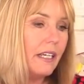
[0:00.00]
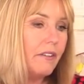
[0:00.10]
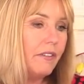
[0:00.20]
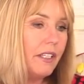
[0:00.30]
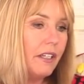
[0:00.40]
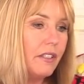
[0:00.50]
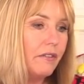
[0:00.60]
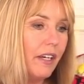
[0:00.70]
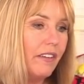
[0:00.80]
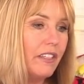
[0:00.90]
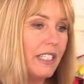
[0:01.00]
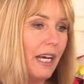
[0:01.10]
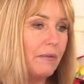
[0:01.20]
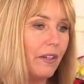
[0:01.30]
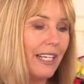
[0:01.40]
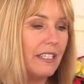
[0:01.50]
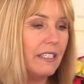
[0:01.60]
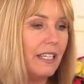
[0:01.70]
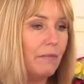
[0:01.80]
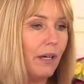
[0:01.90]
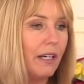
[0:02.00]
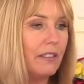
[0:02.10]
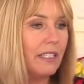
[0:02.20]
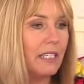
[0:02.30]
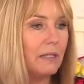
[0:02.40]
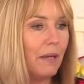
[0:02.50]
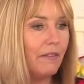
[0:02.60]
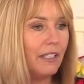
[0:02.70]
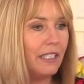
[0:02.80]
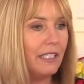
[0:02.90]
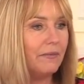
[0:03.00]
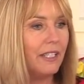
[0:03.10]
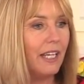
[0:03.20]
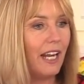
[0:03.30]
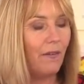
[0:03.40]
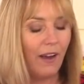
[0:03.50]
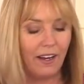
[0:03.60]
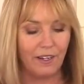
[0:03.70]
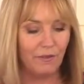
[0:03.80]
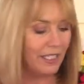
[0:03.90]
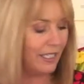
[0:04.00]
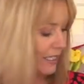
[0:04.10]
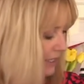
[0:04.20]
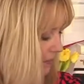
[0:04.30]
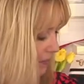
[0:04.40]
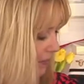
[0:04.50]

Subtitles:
Save the video to your favourites tabs on the internet browser, says Beverly. Hello, Irene.